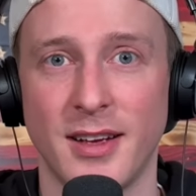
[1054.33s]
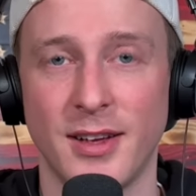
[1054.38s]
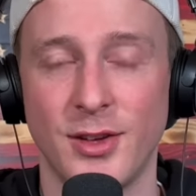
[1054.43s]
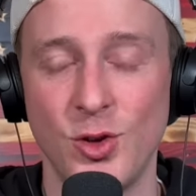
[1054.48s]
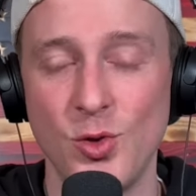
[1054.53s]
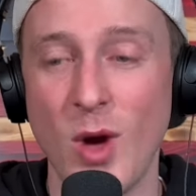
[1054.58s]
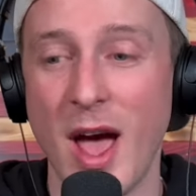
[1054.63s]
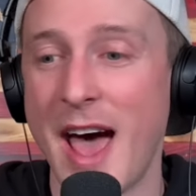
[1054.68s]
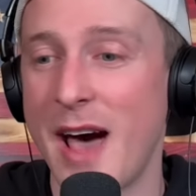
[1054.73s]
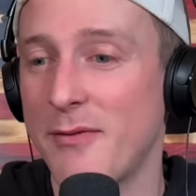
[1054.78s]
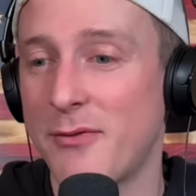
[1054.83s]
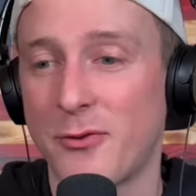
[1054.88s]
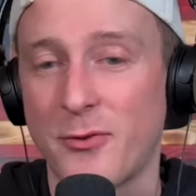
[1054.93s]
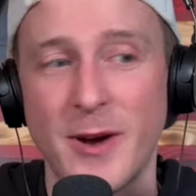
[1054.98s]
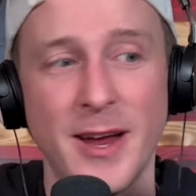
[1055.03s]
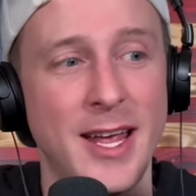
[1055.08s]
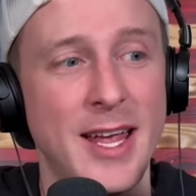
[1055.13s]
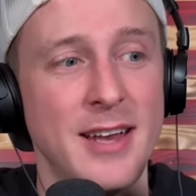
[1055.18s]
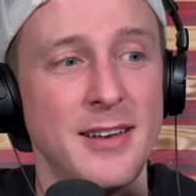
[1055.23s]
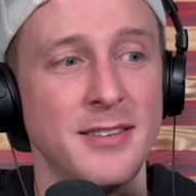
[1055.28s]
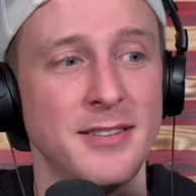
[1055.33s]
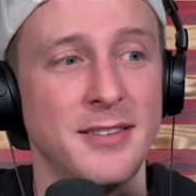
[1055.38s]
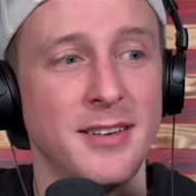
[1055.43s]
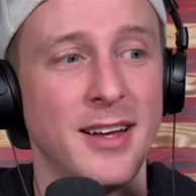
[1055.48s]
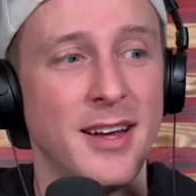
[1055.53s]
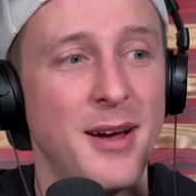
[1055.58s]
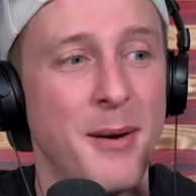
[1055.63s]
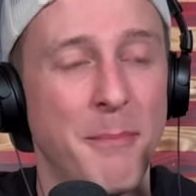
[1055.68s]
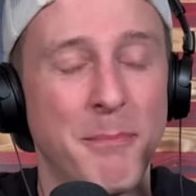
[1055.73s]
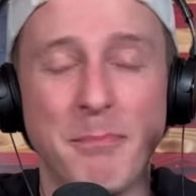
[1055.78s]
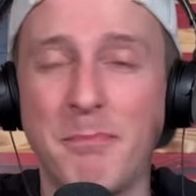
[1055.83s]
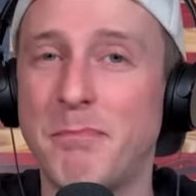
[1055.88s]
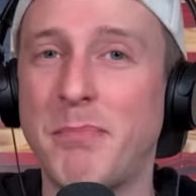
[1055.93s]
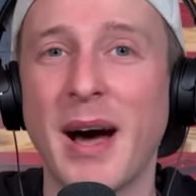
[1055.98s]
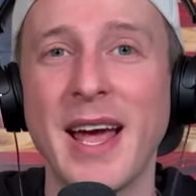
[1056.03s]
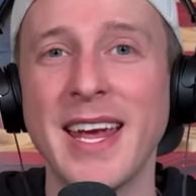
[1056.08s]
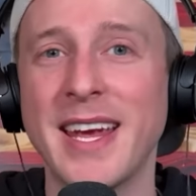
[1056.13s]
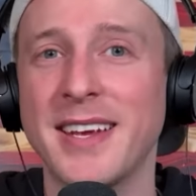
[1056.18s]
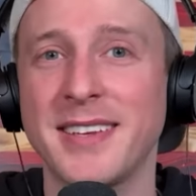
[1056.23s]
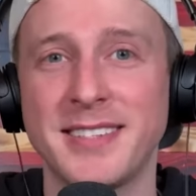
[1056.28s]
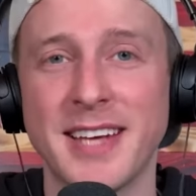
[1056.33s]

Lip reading: You have freaking bike